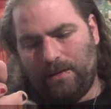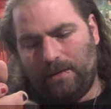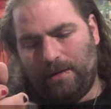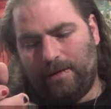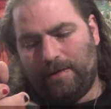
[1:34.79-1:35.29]

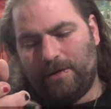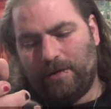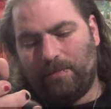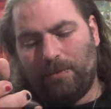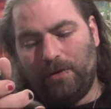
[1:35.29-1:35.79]
It's just
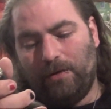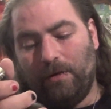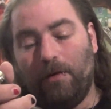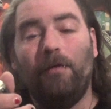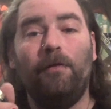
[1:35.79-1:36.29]
brewed
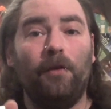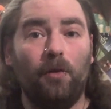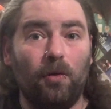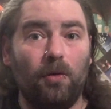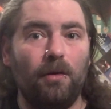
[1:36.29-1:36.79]

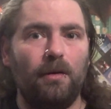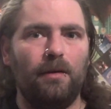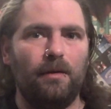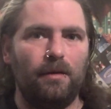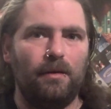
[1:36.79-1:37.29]
for
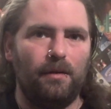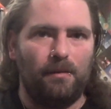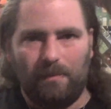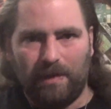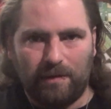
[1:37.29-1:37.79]

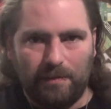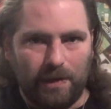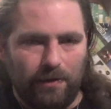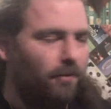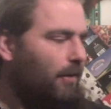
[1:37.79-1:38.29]
Mr.
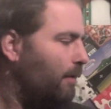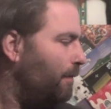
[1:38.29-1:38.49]
Miles.